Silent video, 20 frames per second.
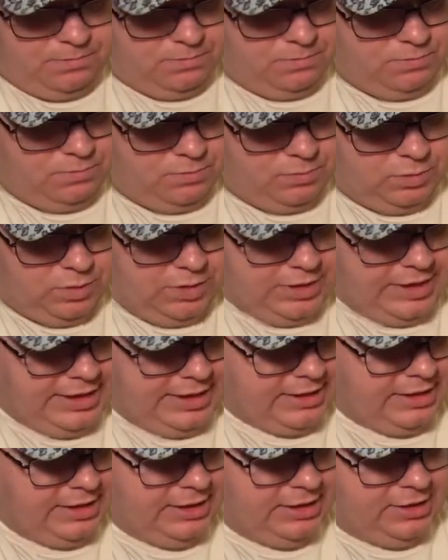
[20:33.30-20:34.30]
looking
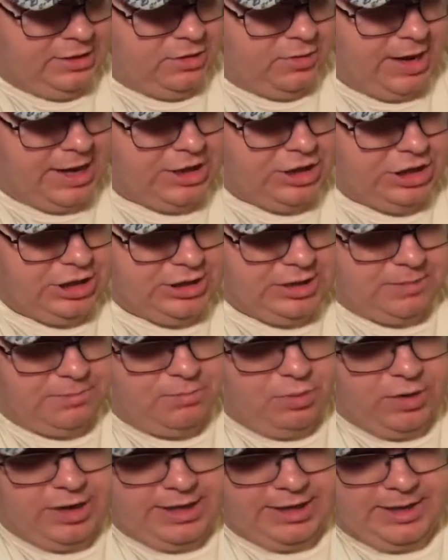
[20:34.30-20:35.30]
at the directions
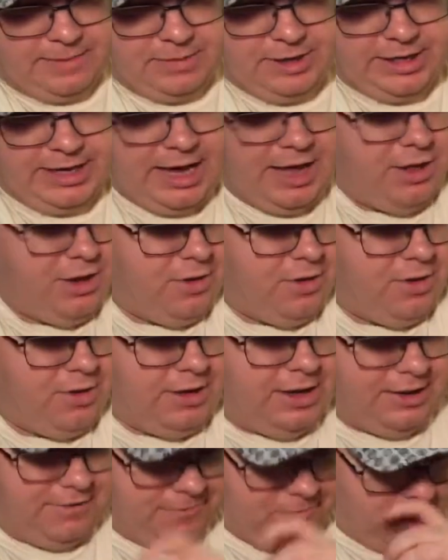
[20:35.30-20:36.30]
and putting them together.
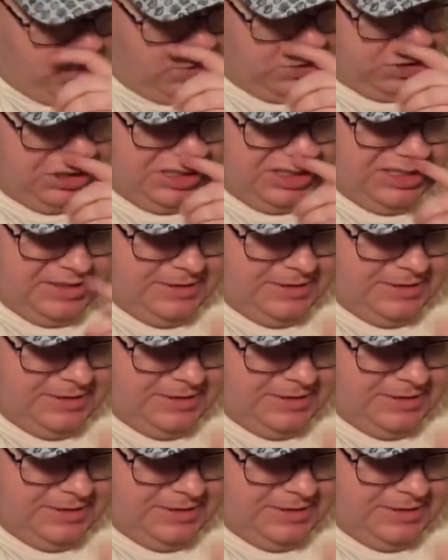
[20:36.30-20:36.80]
And then, of course,